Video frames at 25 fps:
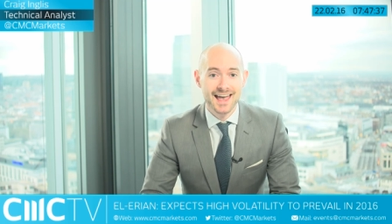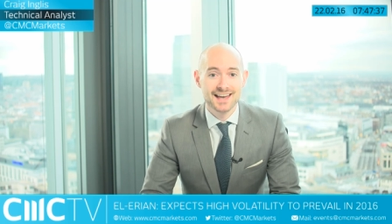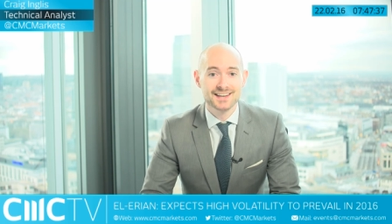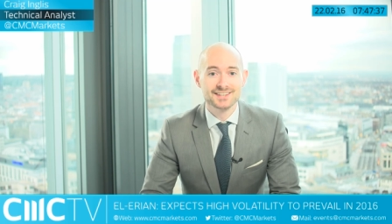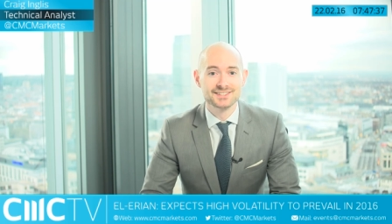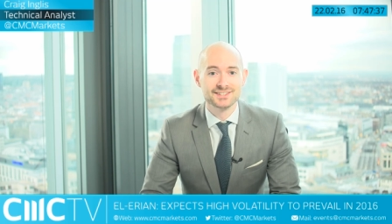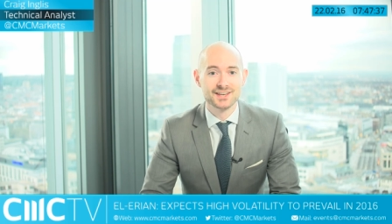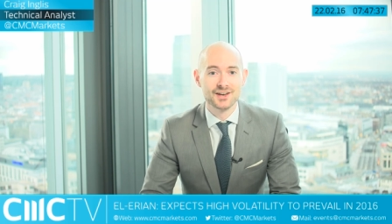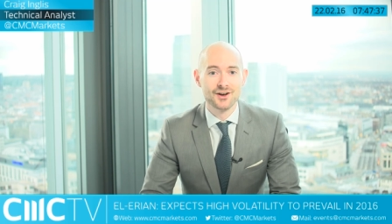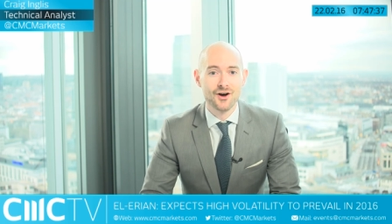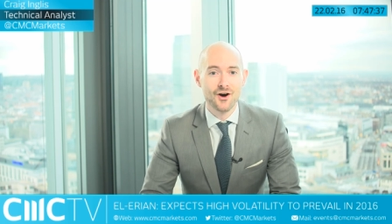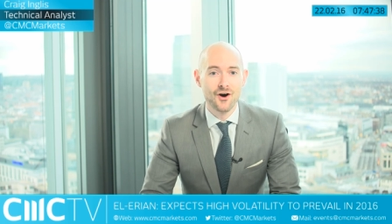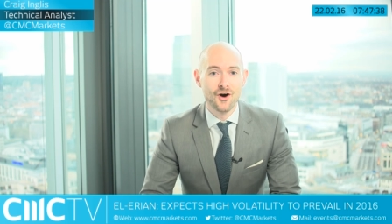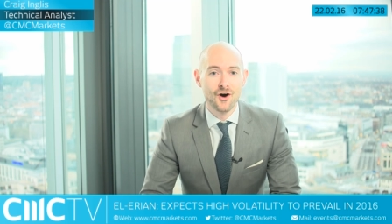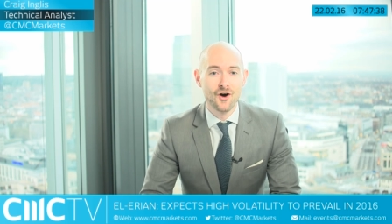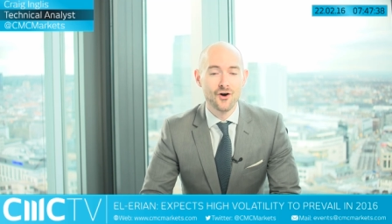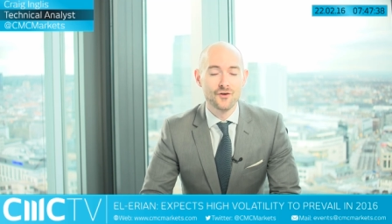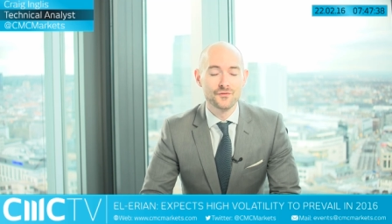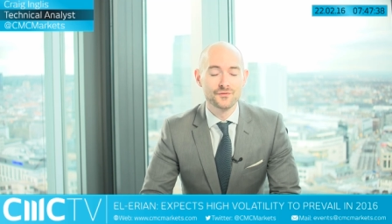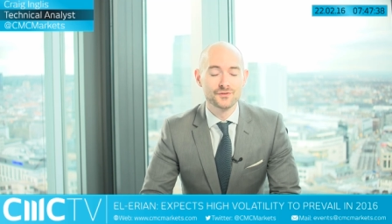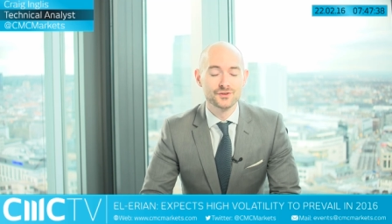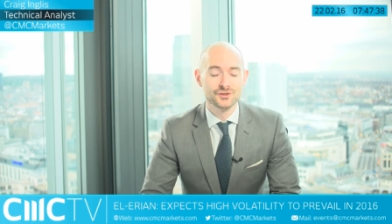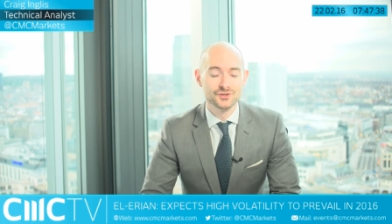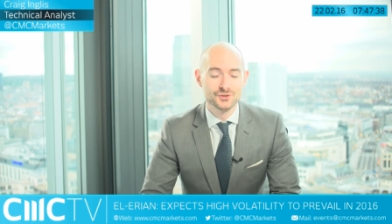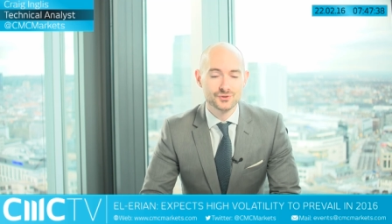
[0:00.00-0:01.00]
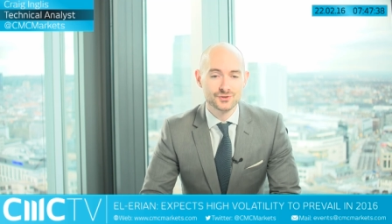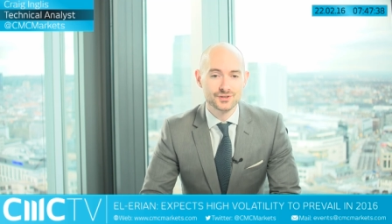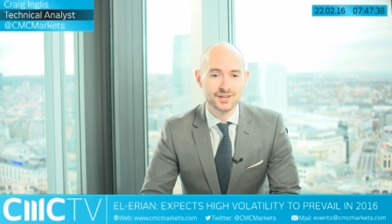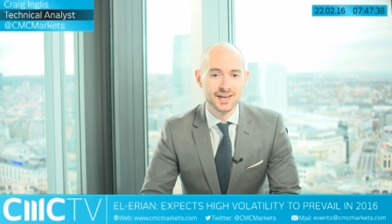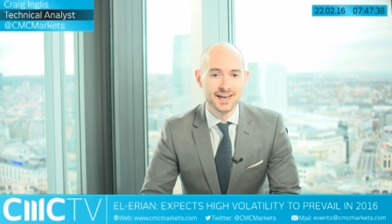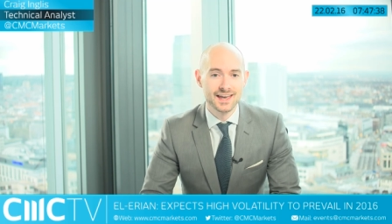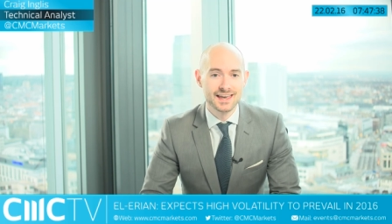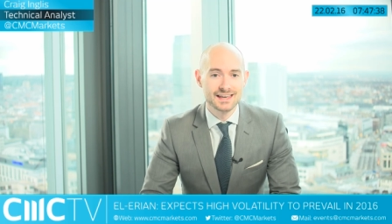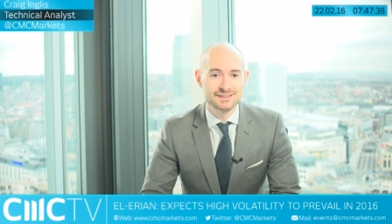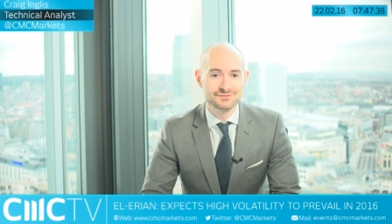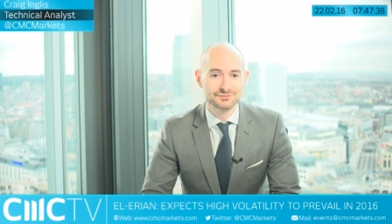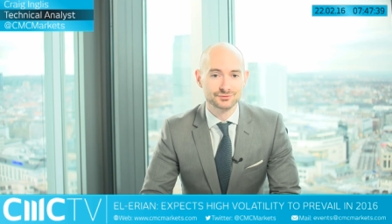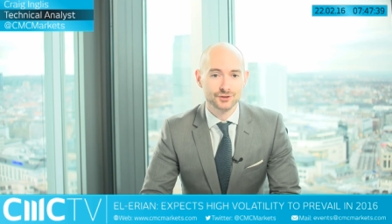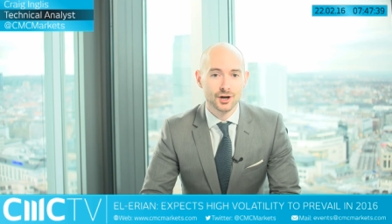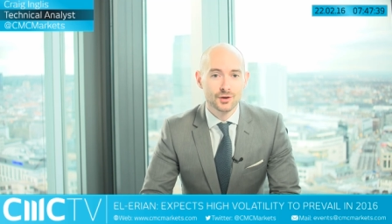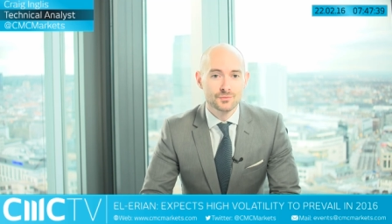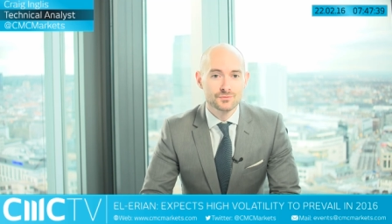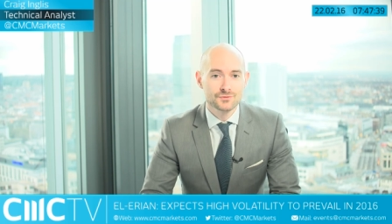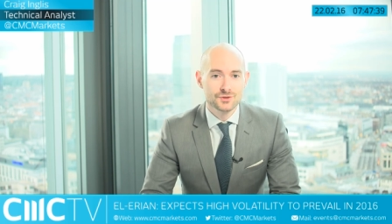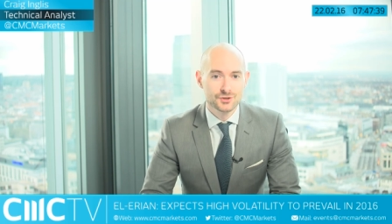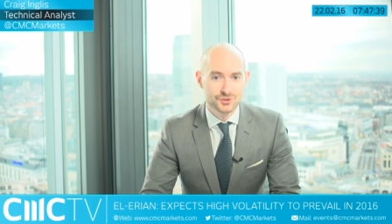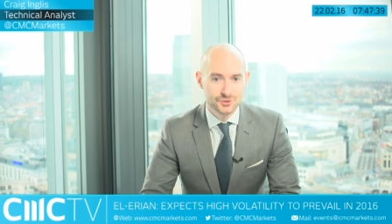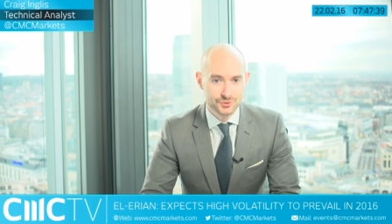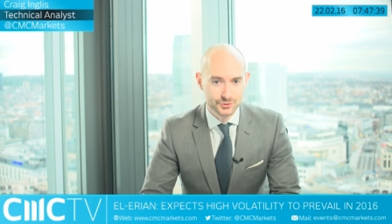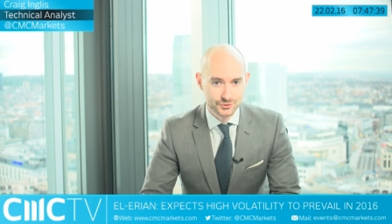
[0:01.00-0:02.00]
exit of the U K
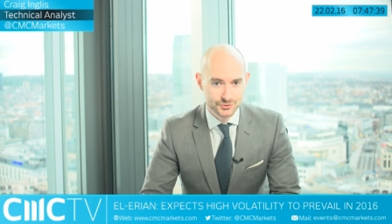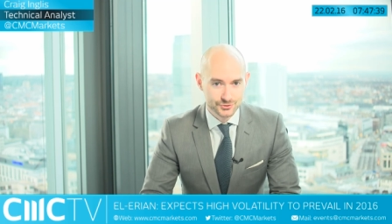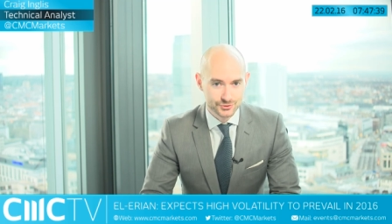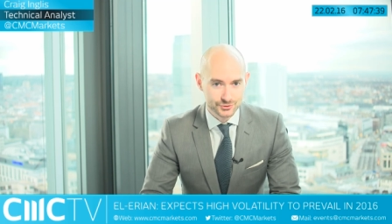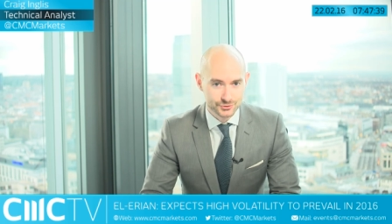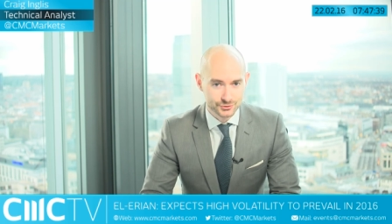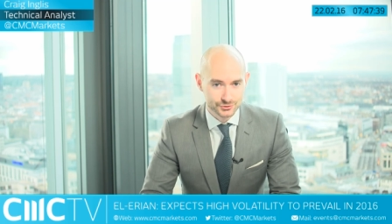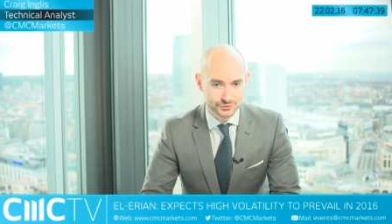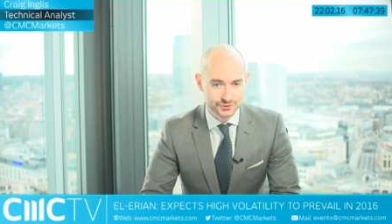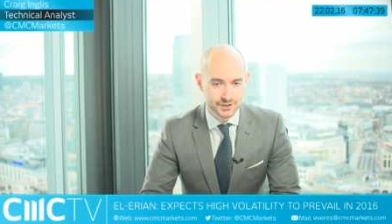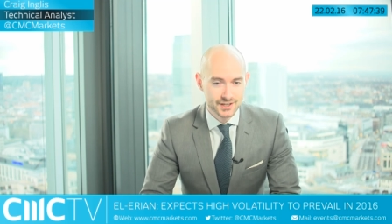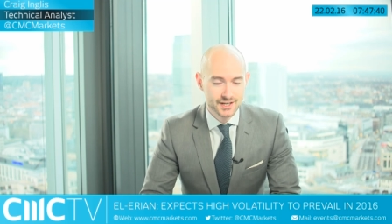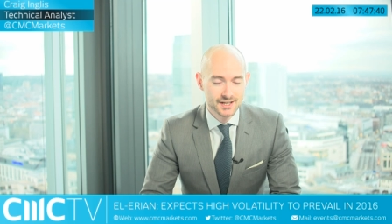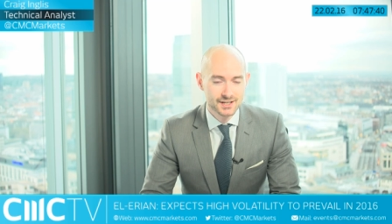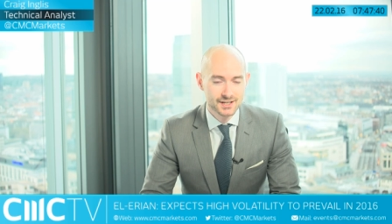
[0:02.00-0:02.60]
from the Eurozone,